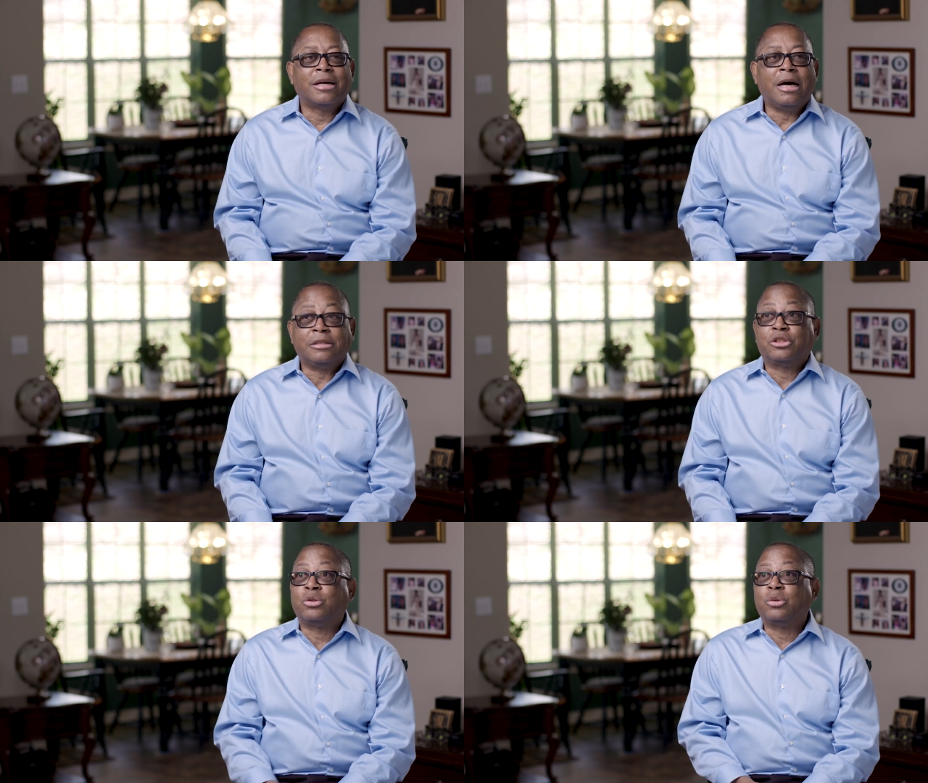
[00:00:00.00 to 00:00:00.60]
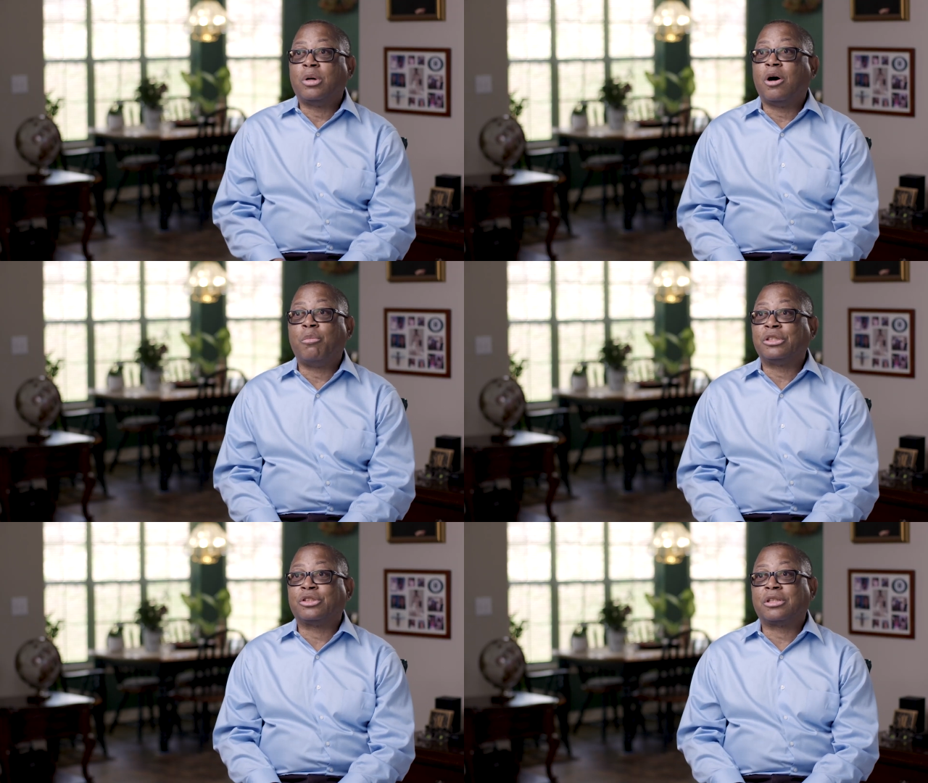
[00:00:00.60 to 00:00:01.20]
I just do a
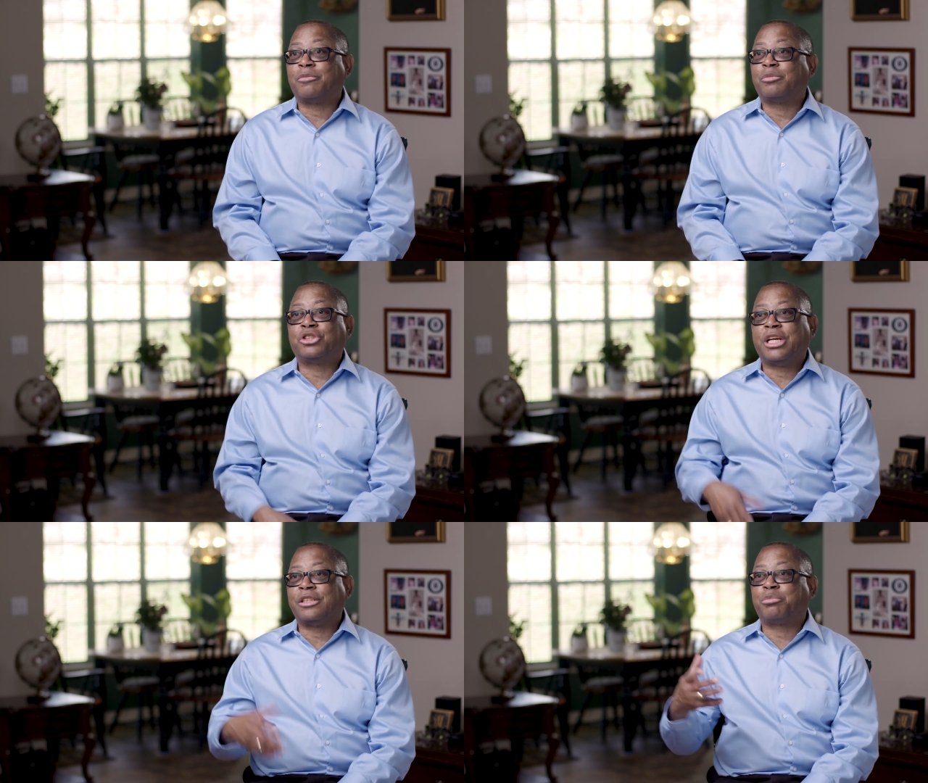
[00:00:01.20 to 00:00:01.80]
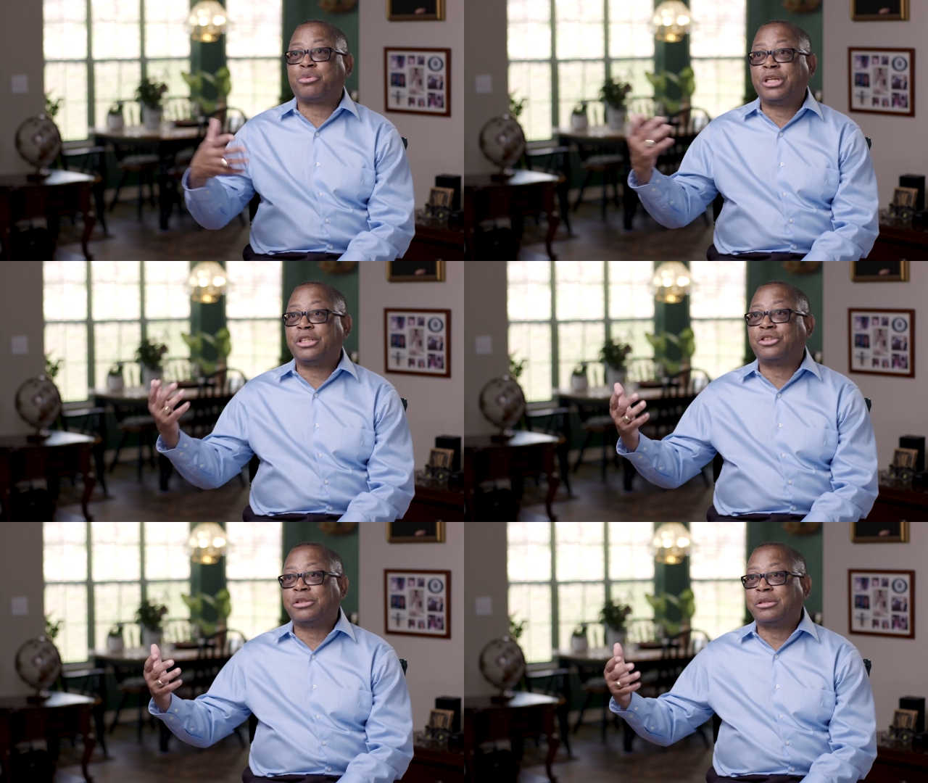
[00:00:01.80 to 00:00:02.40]
whole bunch of stuff. Chess,
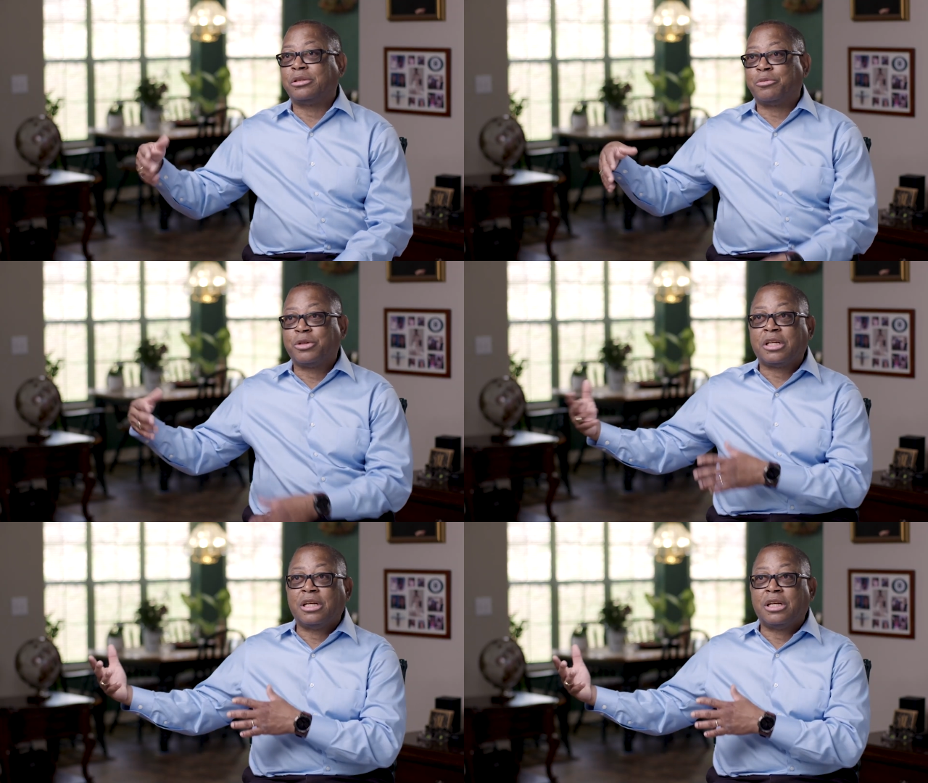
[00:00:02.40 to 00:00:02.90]
bridge, different